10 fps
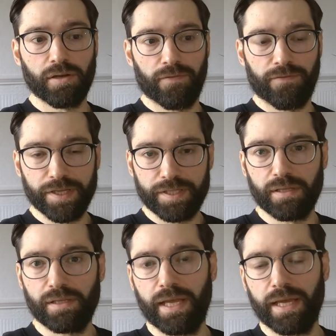
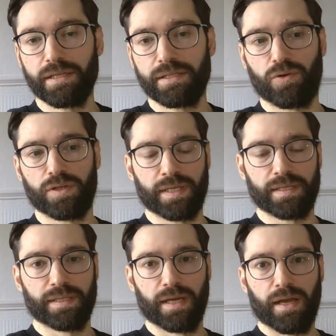official data
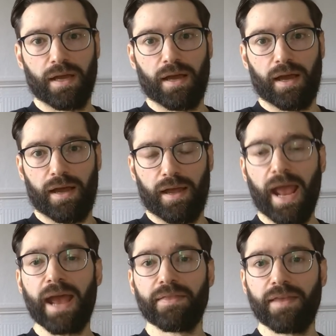sources uh,
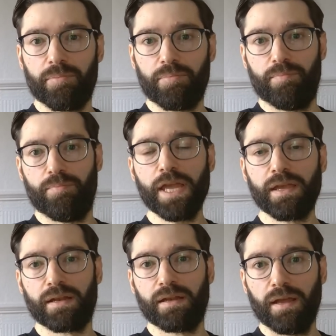end up
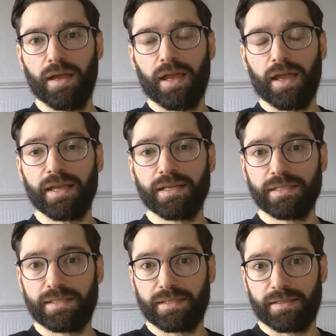being
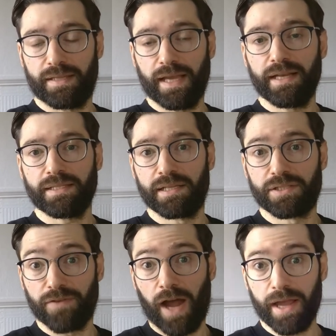is data
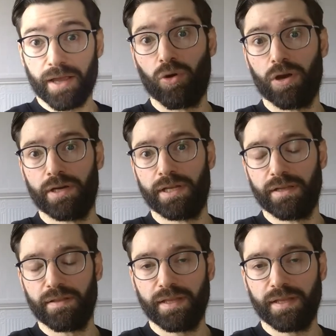sets of high quality.